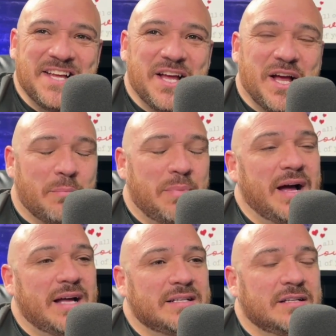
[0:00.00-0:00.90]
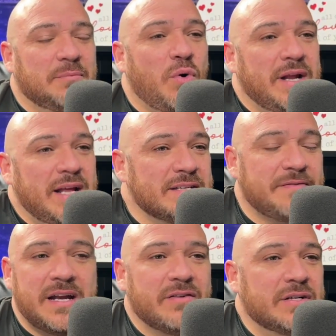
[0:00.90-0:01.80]
But the point is, if
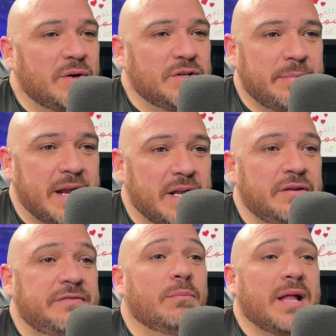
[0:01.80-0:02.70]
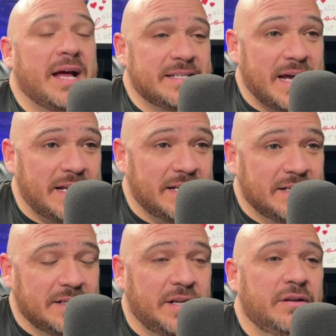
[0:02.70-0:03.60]
I never told you about it and you feel blindsided
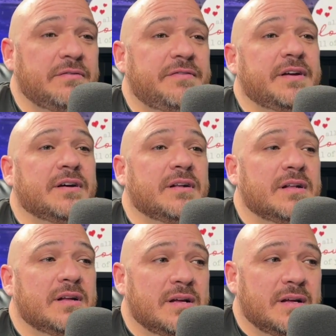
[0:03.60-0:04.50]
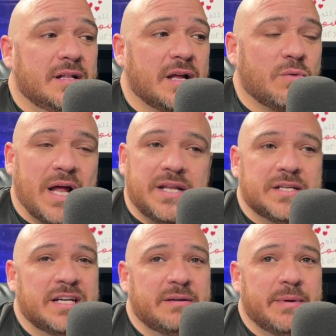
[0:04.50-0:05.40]
and you feel like, why didn't
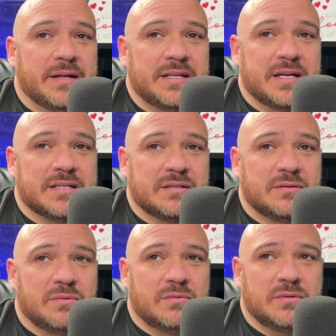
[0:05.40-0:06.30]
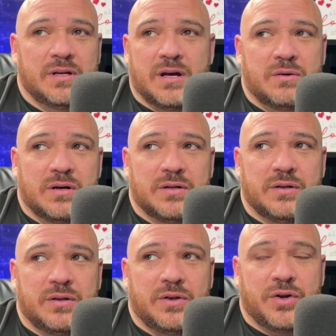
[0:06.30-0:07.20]
you tell me about this? You're
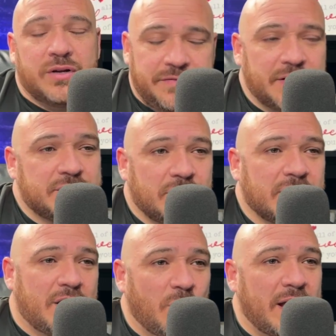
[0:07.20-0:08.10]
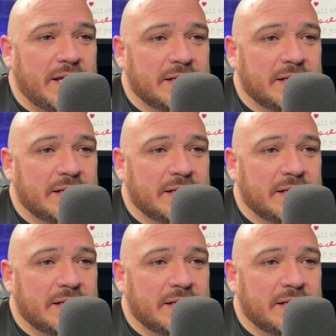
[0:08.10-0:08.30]
going to feel a certain kind of way.